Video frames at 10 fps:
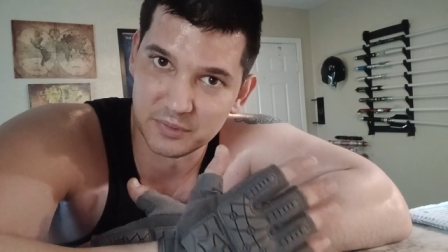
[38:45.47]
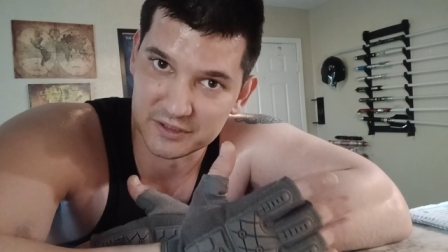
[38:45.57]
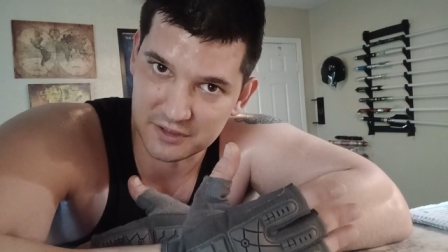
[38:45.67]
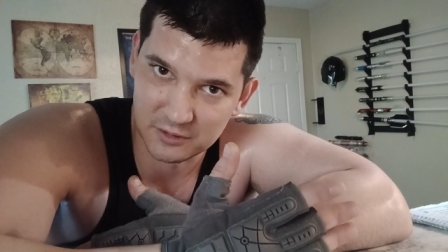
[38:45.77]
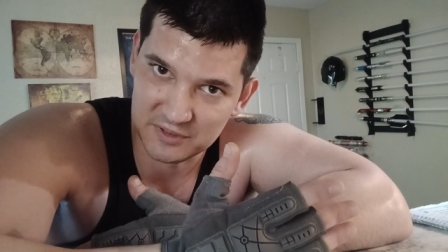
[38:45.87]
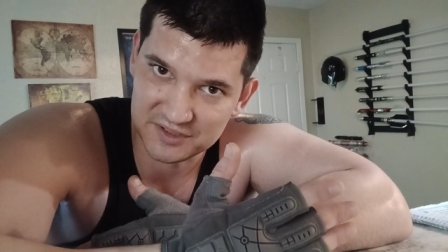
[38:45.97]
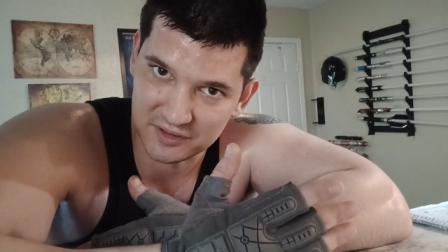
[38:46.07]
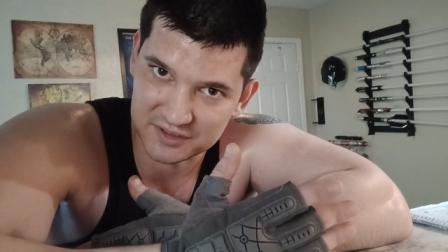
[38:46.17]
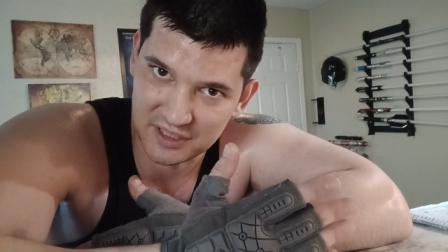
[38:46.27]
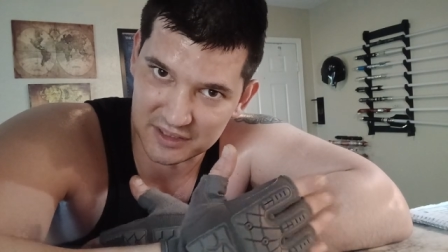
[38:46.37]
but it's going to be
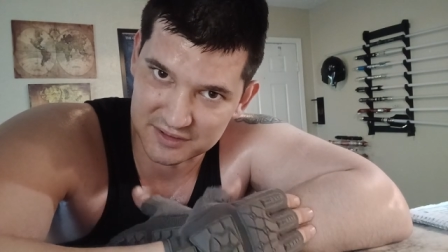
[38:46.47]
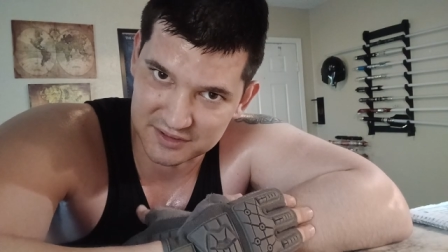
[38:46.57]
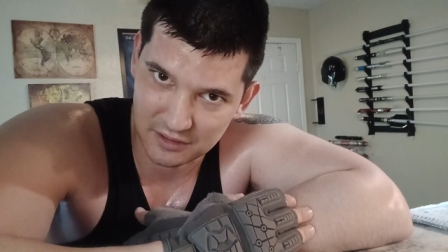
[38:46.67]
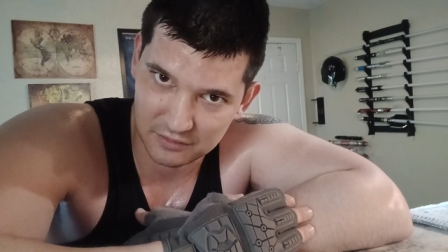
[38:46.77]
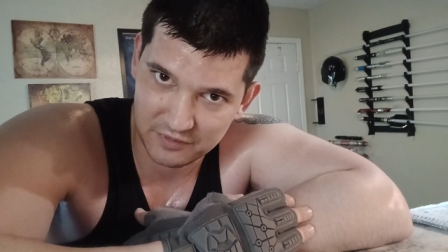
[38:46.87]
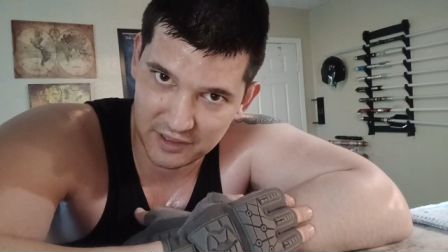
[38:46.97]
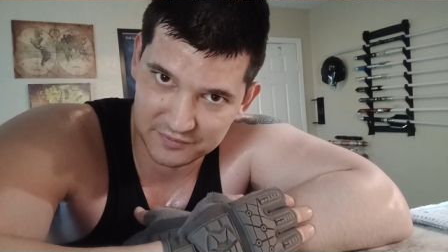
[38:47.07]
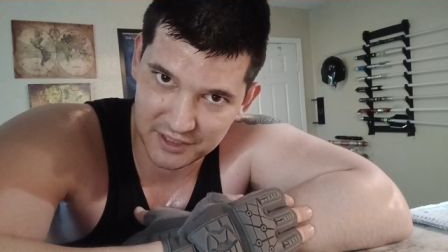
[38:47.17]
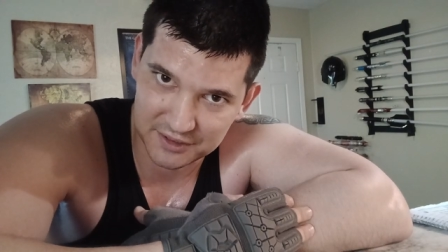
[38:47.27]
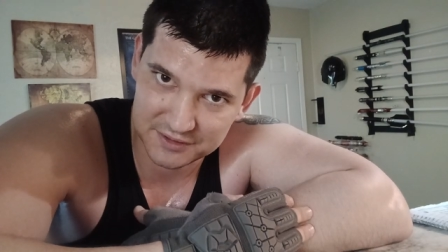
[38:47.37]
6 days instead of 5
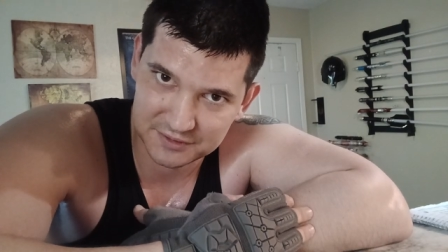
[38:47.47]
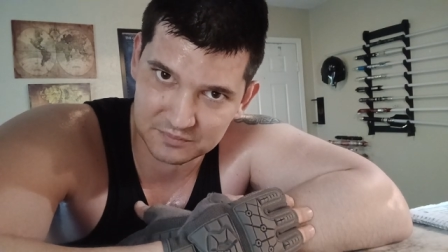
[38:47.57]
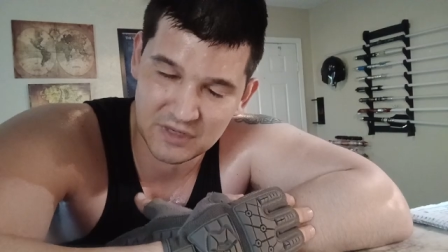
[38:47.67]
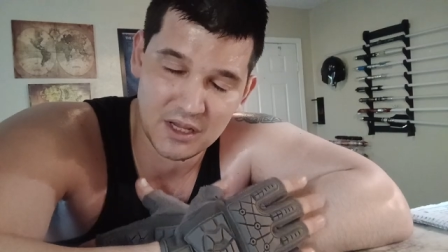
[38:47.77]
days.